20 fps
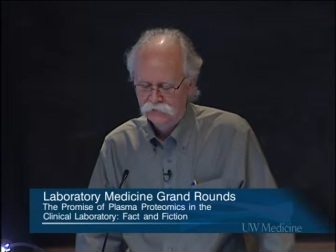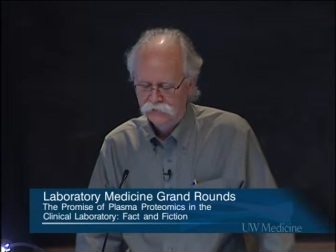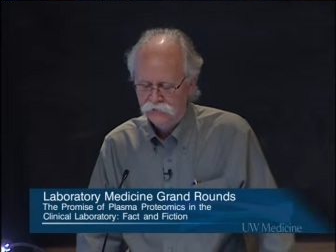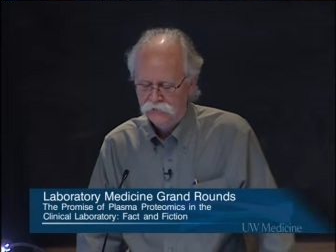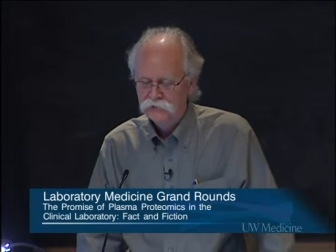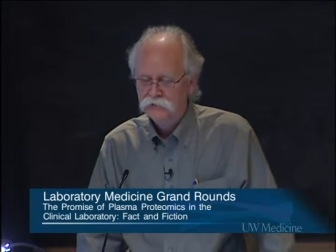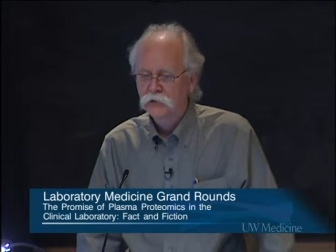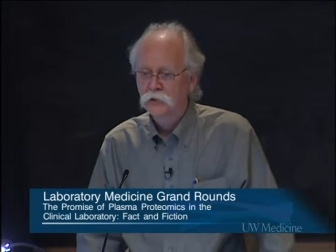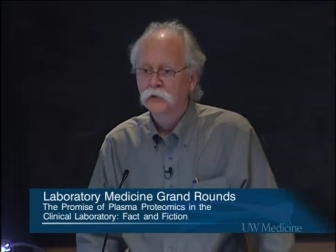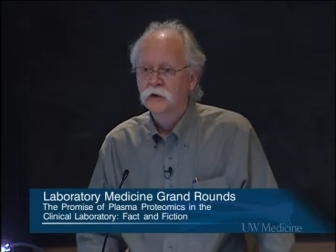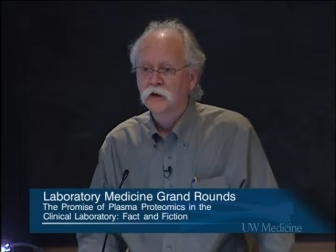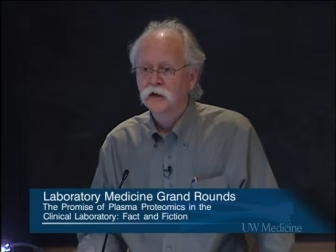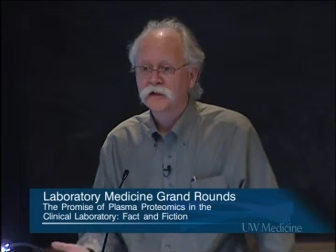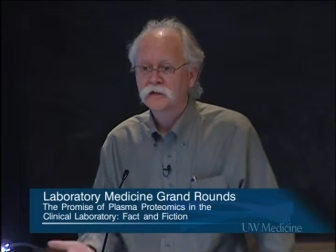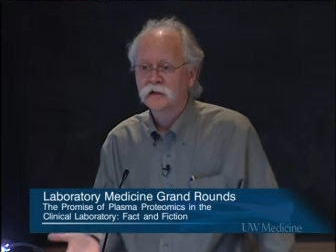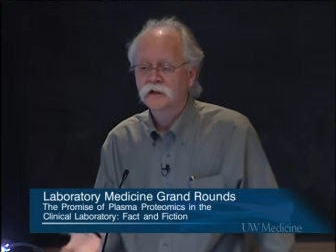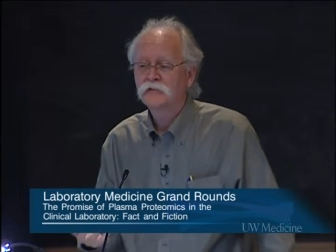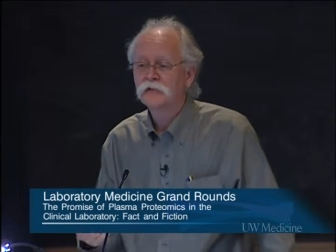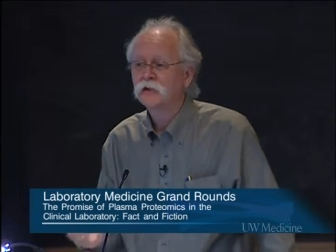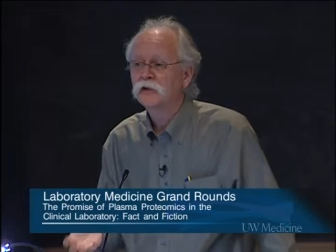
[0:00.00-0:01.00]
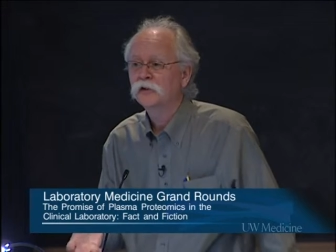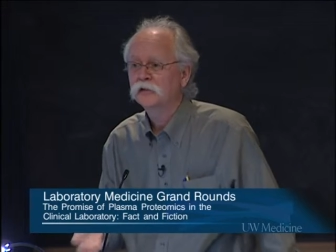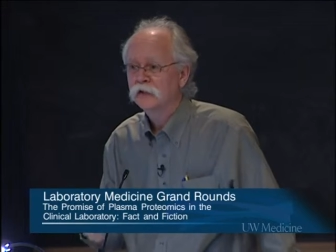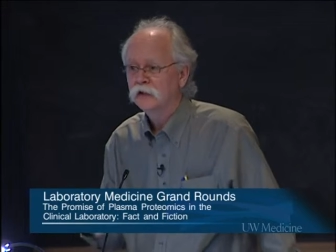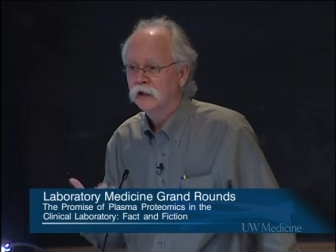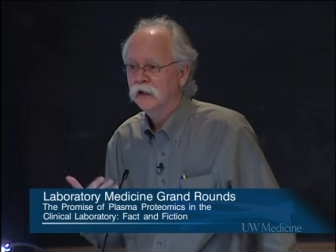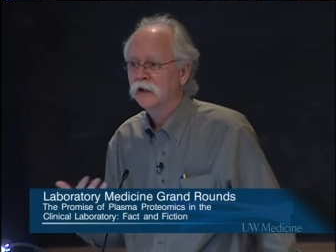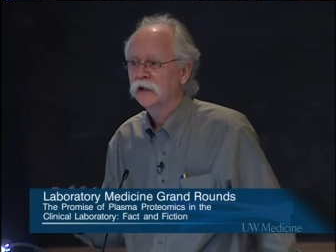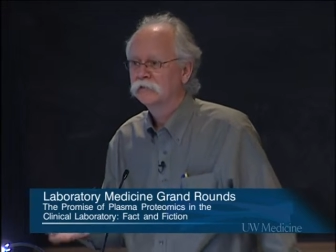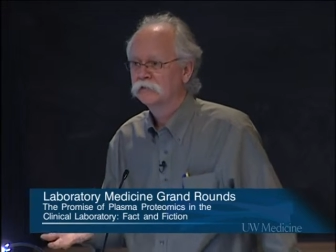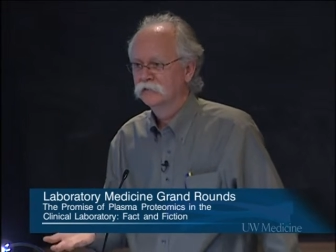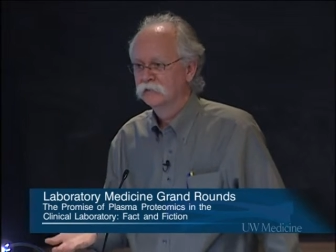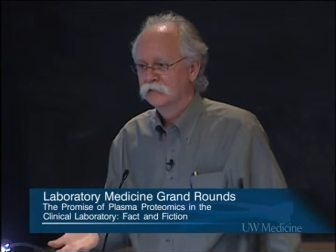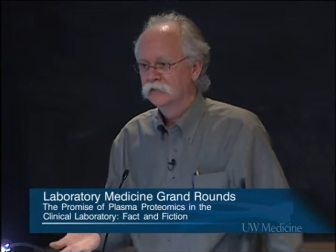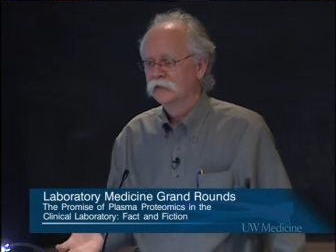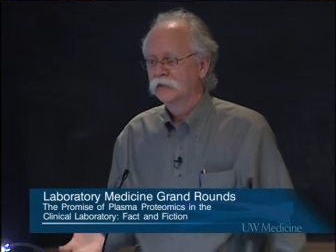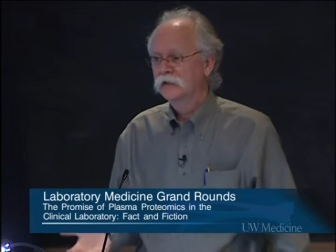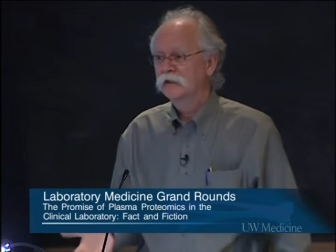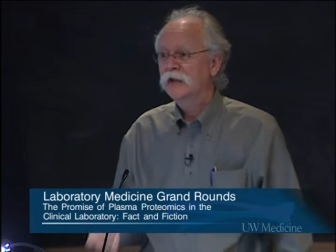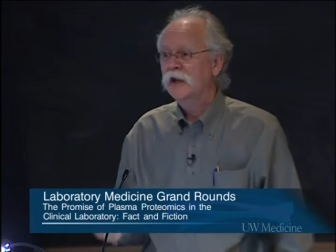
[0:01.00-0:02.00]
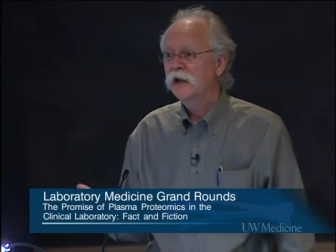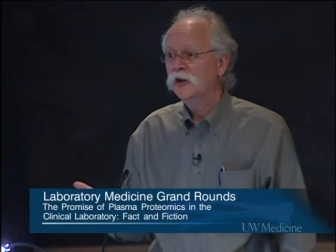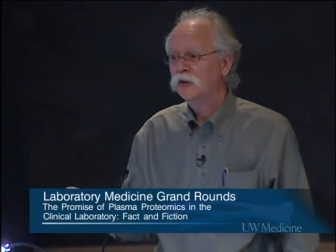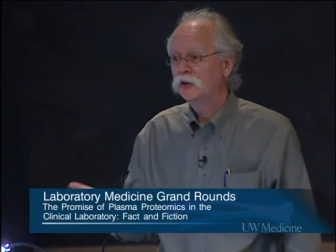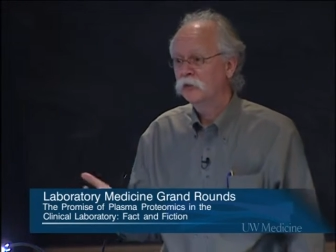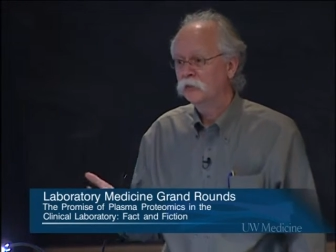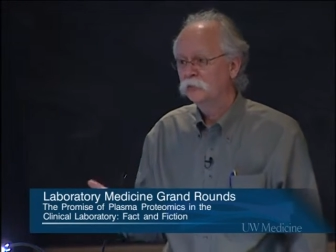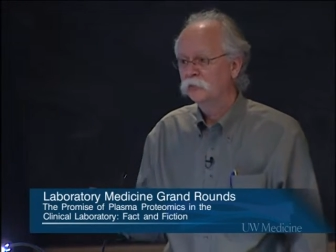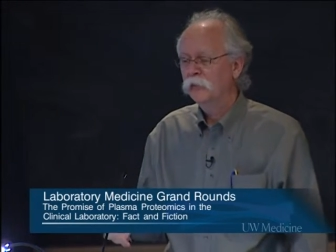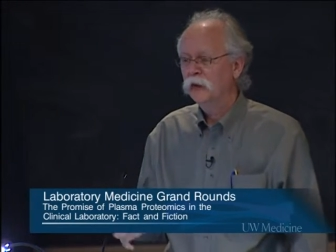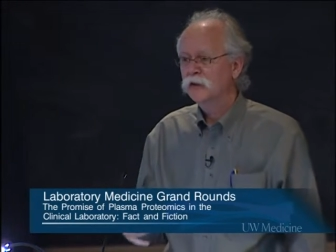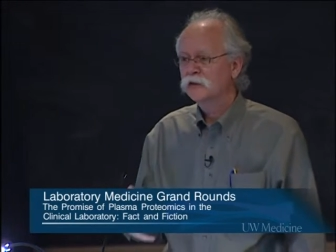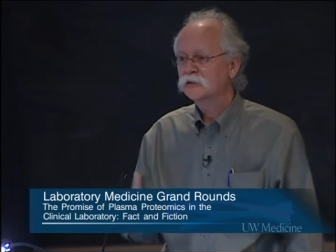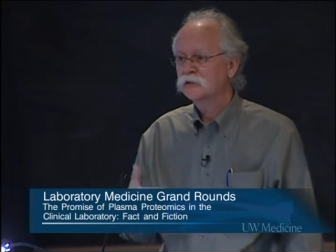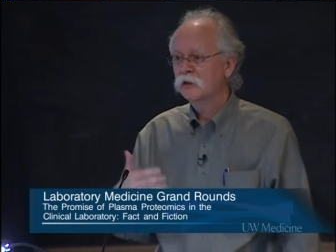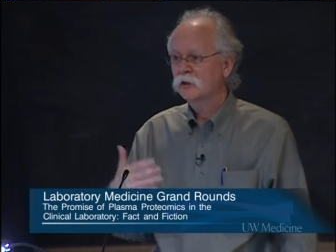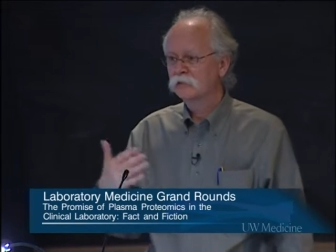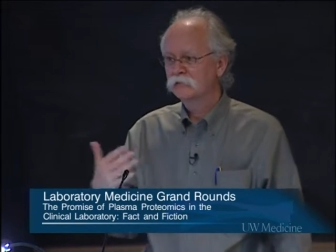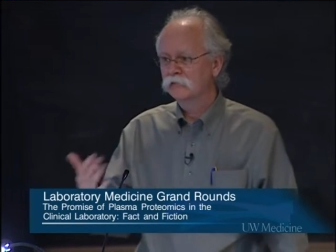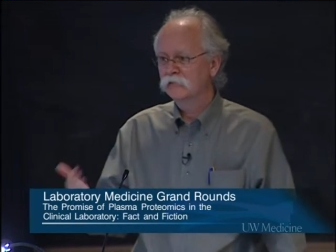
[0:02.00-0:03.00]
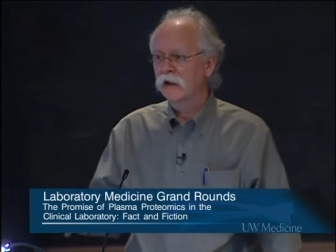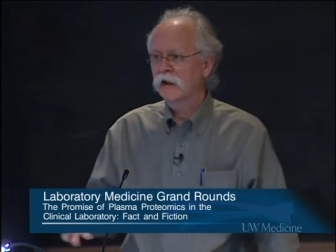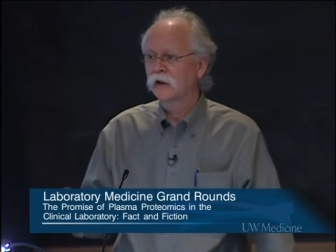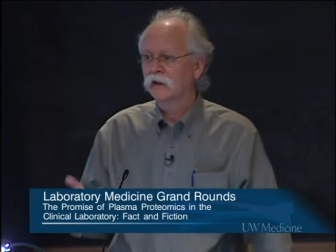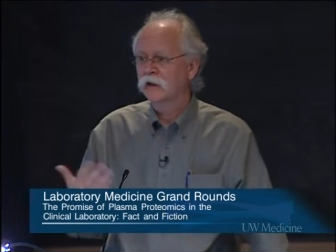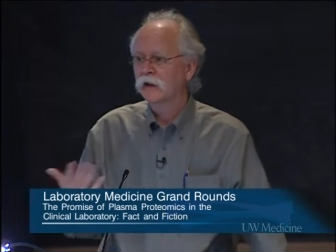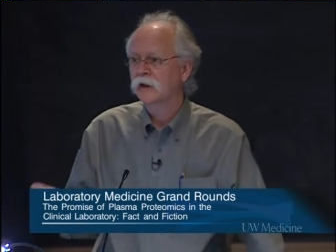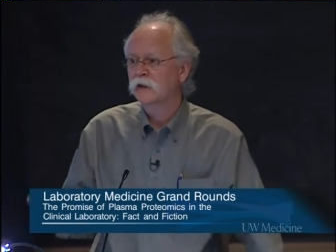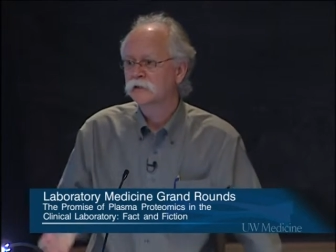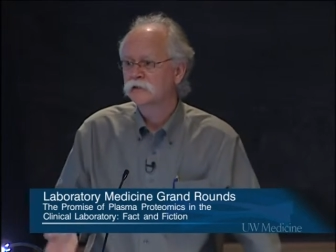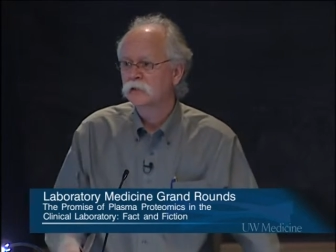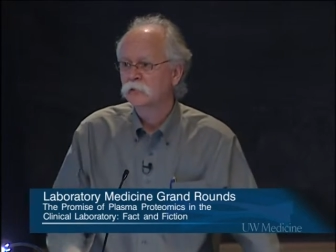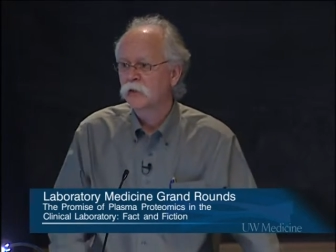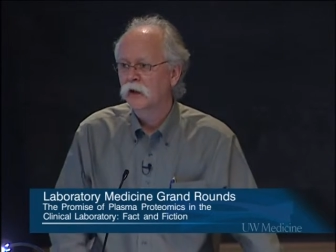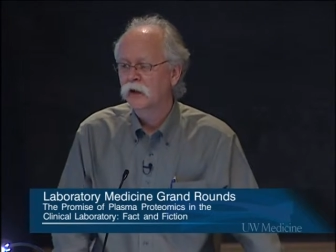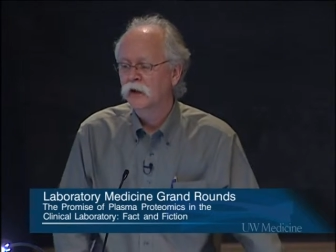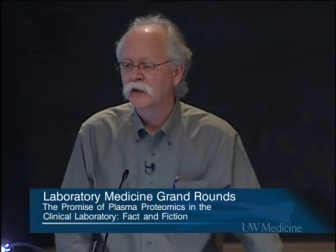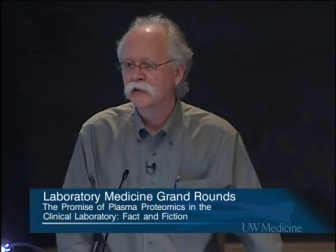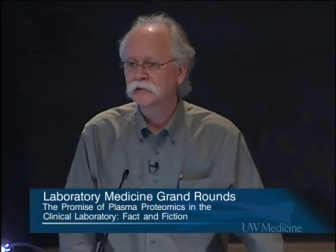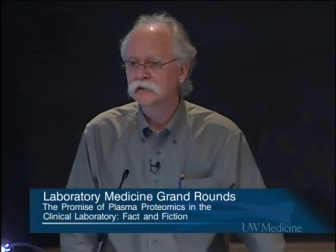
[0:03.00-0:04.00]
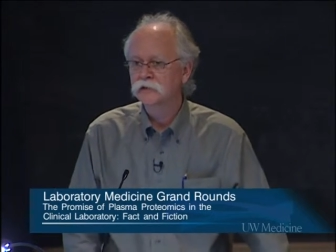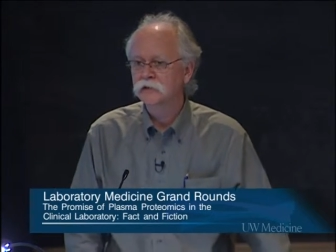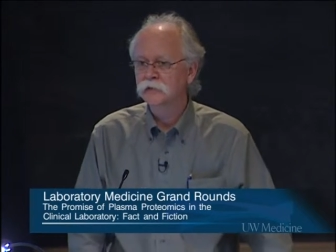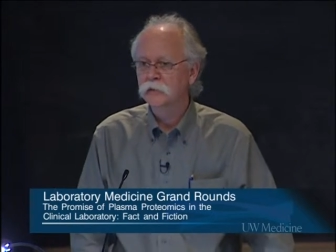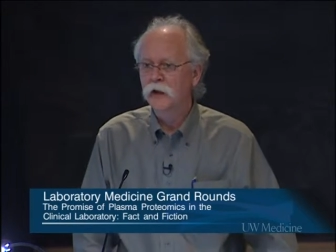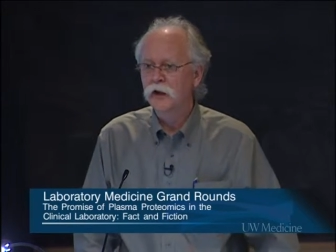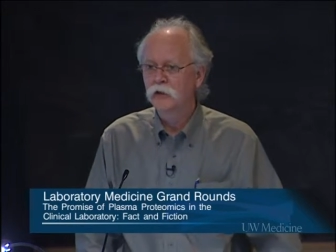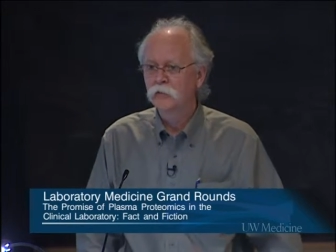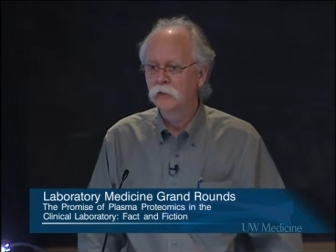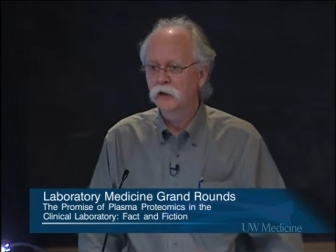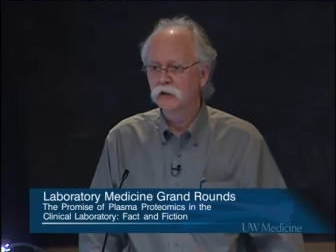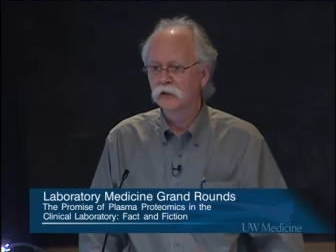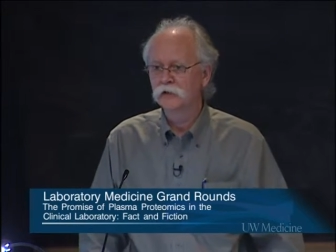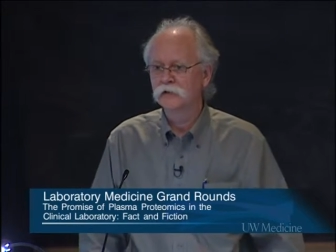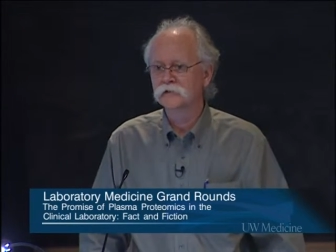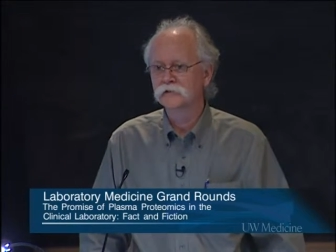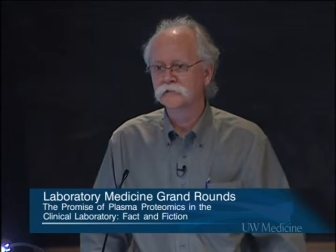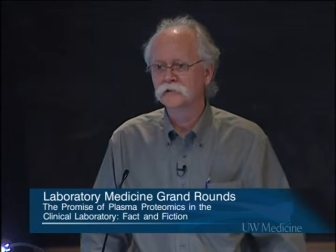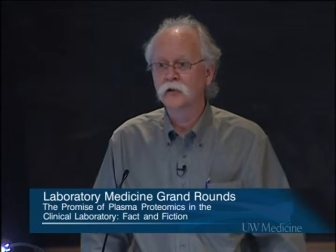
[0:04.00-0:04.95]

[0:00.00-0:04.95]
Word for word: So it's difficult to get tenure based on validating somebody else's biomarkers,